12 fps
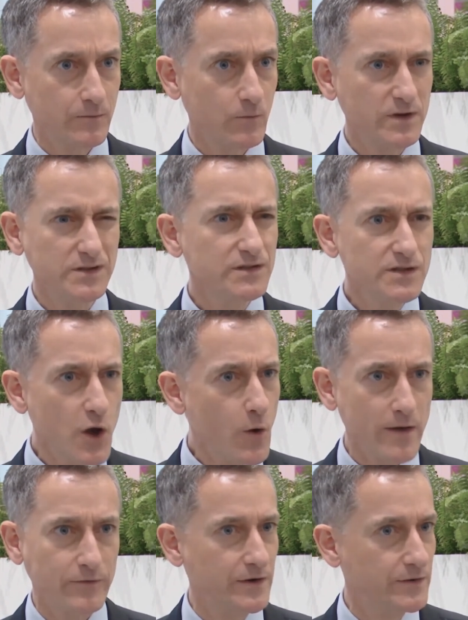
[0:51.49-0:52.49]
which is no
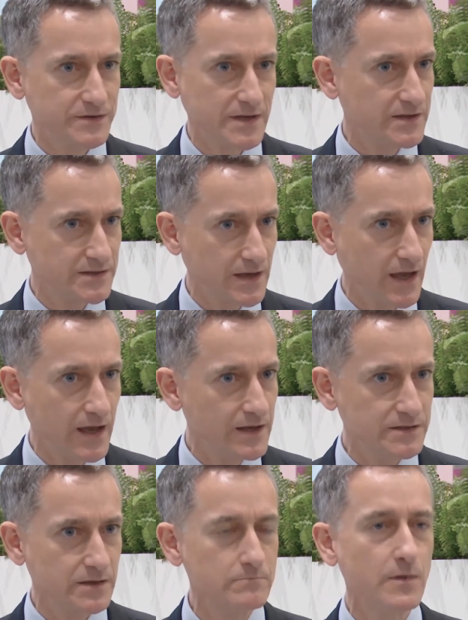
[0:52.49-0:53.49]
evidence that's the
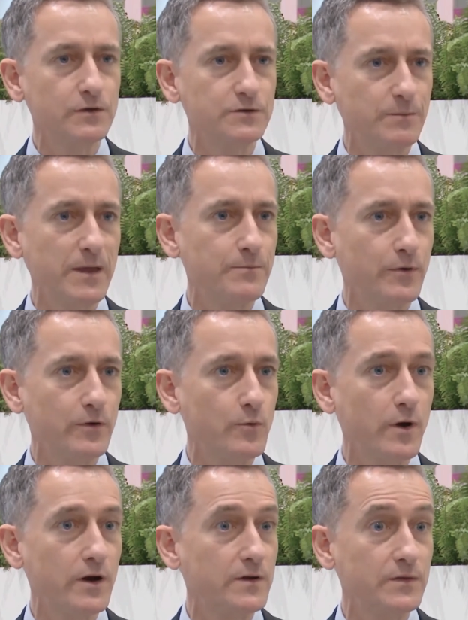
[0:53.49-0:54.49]
case, and most people who
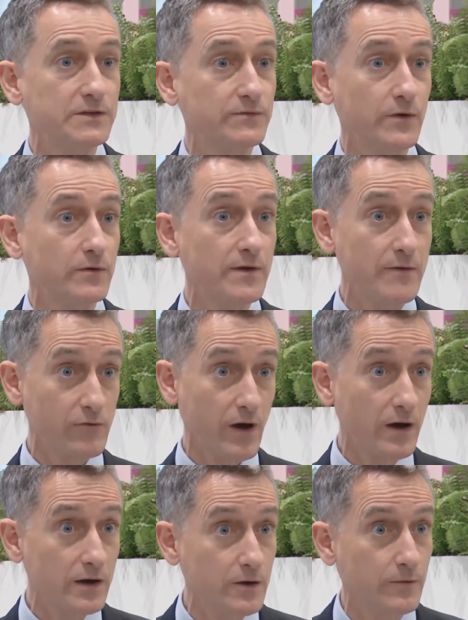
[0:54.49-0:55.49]
work in this field have never
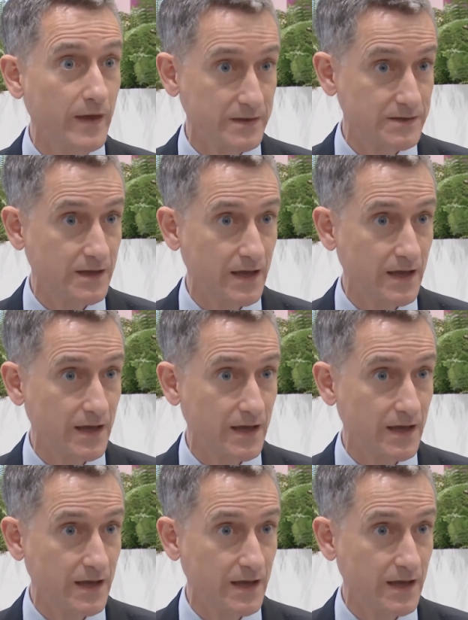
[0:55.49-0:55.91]
argued that's the